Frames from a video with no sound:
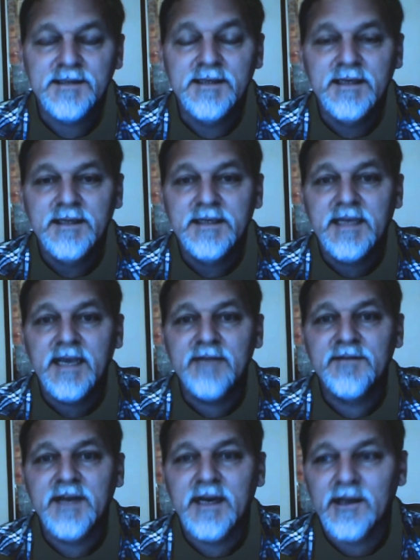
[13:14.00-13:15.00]
The Day of
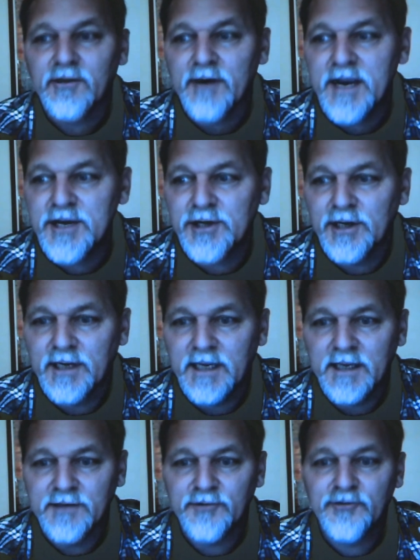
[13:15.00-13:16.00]
Declaration
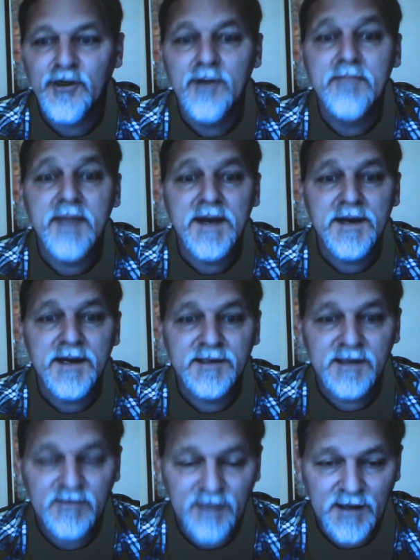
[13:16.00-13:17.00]
is a tremendous
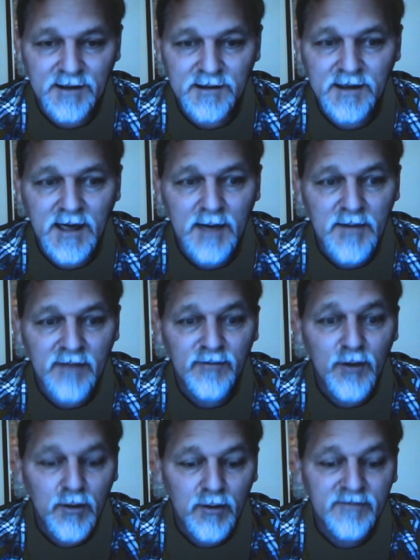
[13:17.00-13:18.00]
event coming
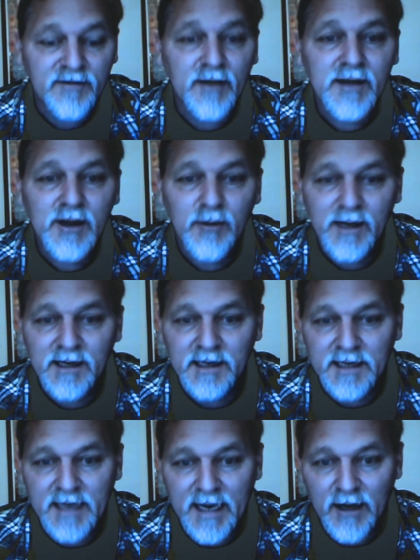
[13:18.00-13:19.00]
forward very quickly
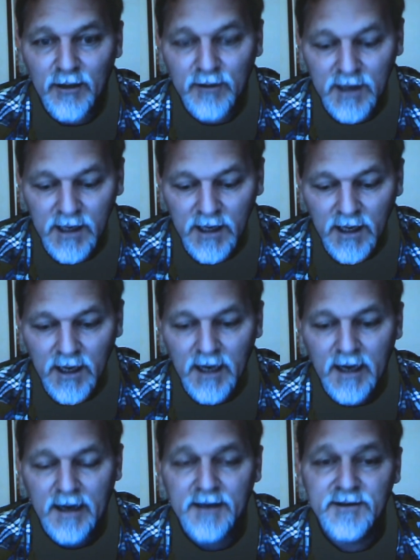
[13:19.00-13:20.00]
now
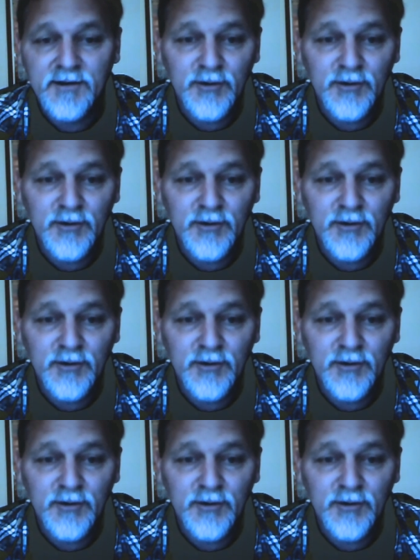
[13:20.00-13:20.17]
to